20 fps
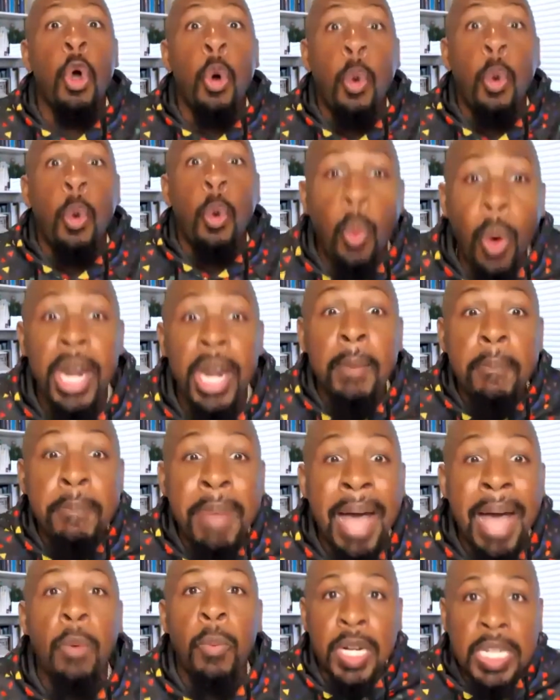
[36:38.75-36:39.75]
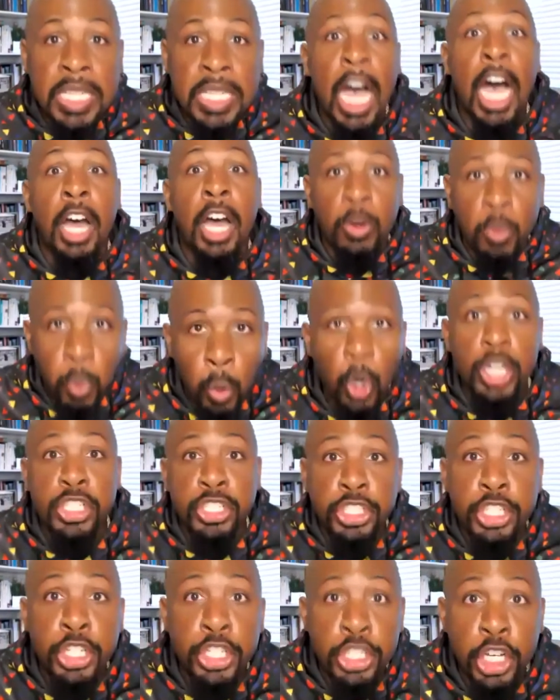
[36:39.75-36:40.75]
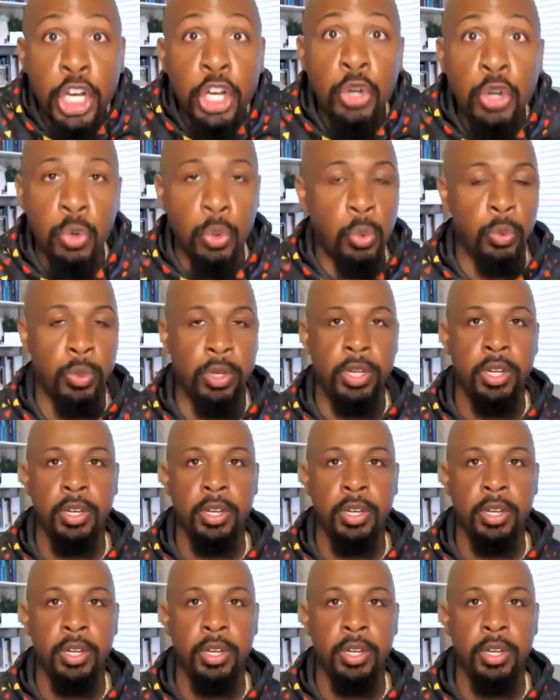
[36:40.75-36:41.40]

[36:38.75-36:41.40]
What about what God wants to do?